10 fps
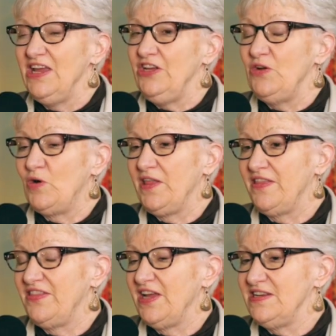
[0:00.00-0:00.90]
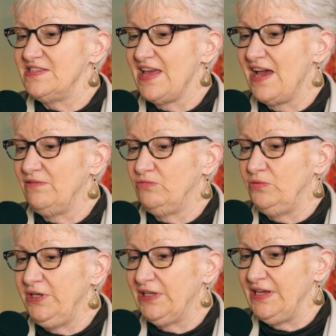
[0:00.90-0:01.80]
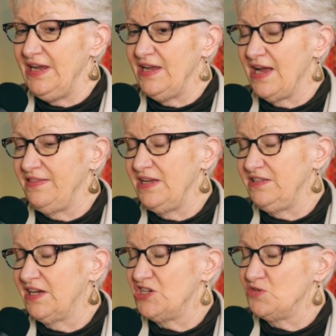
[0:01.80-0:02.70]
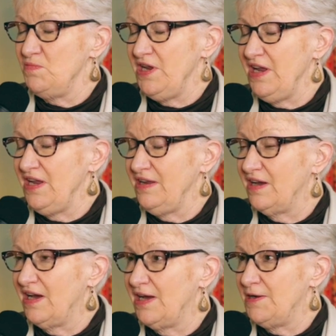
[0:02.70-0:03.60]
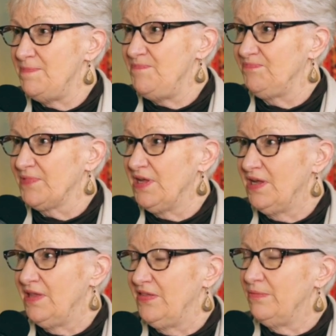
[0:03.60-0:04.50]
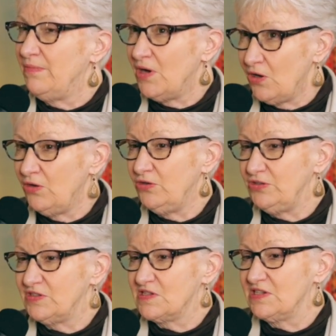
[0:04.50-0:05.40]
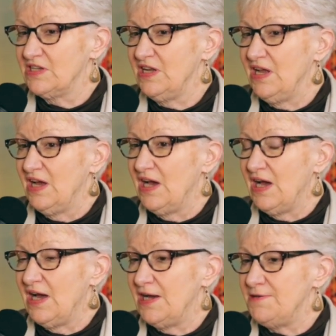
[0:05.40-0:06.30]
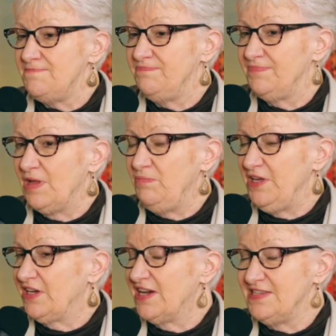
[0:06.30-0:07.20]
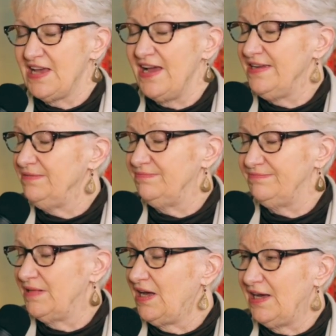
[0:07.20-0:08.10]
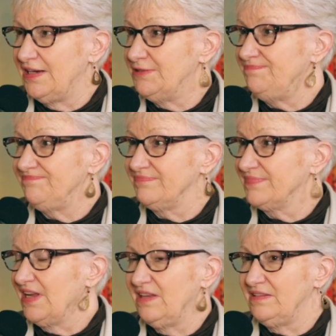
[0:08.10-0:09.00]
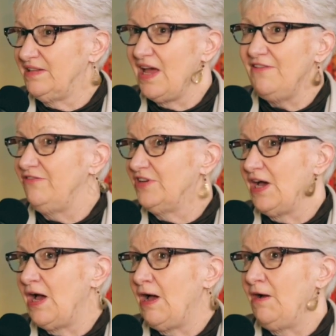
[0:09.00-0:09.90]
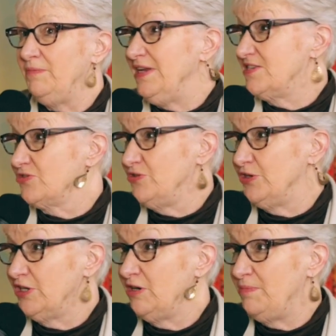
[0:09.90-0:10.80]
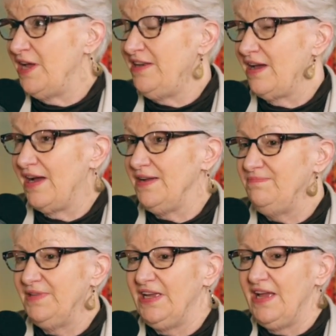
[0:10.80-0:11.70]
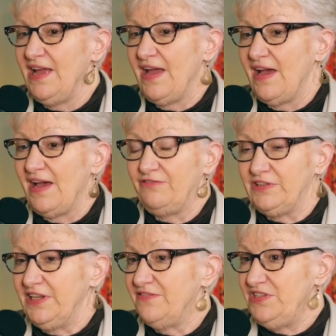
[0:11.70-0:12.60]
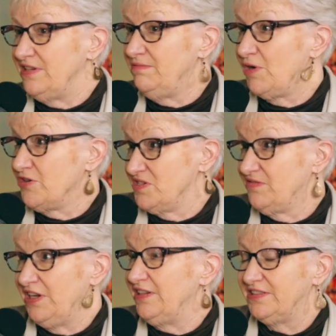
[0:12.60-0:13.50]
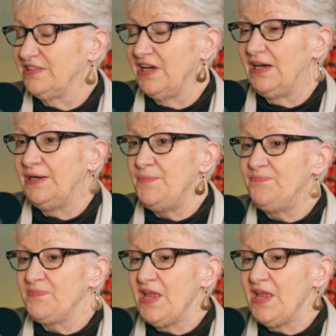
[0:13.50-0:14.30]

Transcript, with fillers: You know, one of the things that really, I think, touched me um, the most um, because I. Um, love um, Eastern Europe and I have lived in parts of it. Yeah. Um,